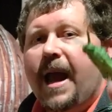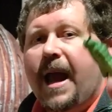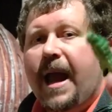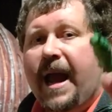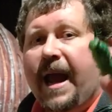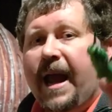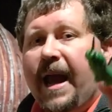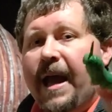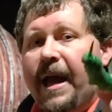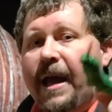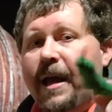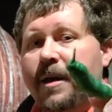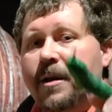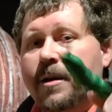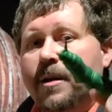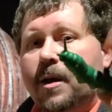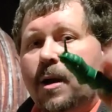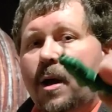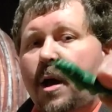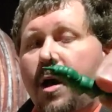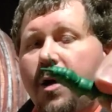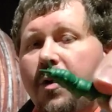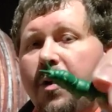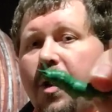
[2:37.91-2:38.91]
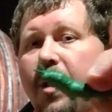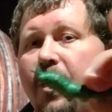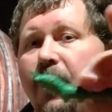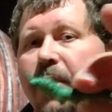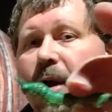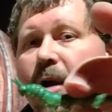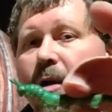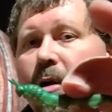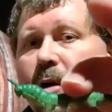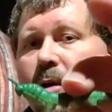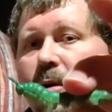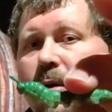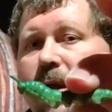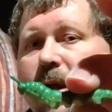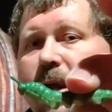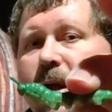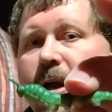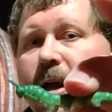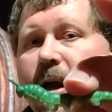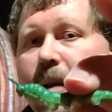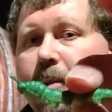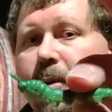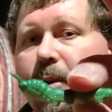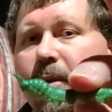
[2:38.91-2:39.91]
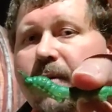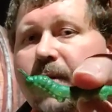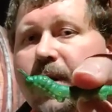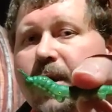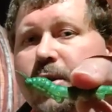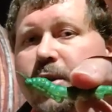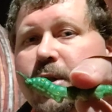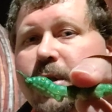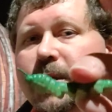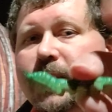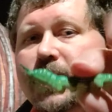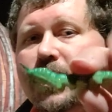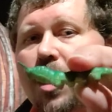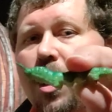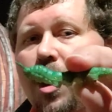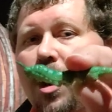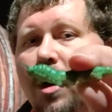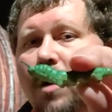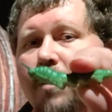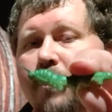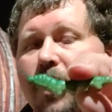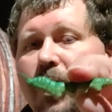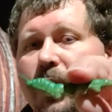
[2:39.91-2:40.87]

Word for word: and although they're only a couple of inches long,